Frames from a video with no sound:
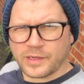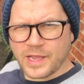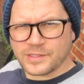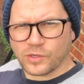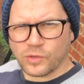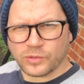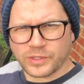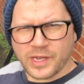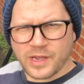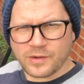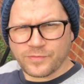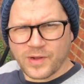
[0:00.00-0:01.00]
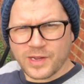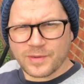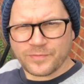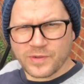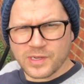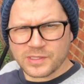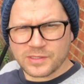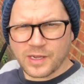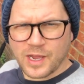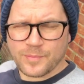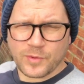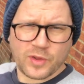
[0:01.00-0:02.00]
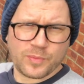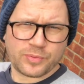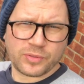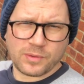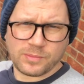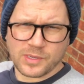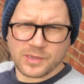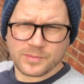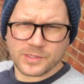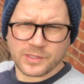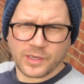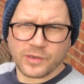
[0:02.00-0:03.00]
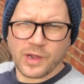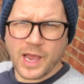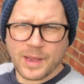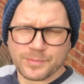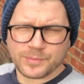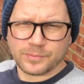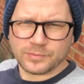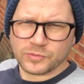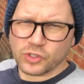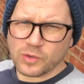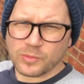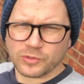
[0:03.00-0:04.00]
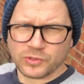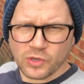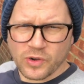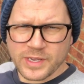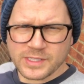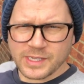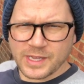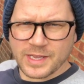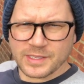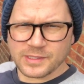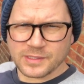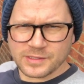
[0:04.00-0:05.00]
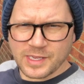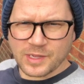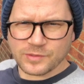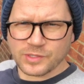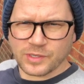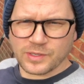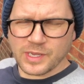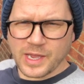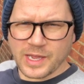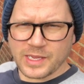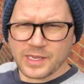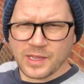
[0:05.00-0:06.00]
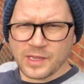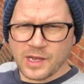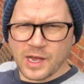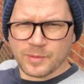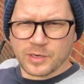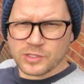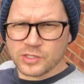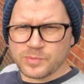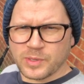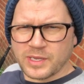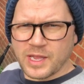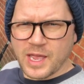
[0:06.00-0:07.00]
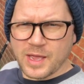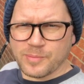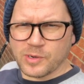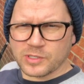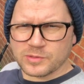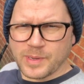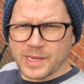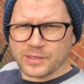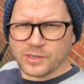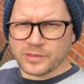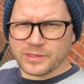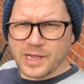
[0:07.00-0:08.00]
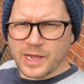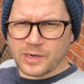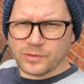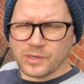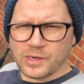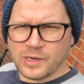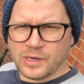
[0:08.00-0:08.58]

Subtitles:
Okay, so all good, fired up first time, no problems, no abnormal noises, sounds okay. I'm going to just put the airbox back on now,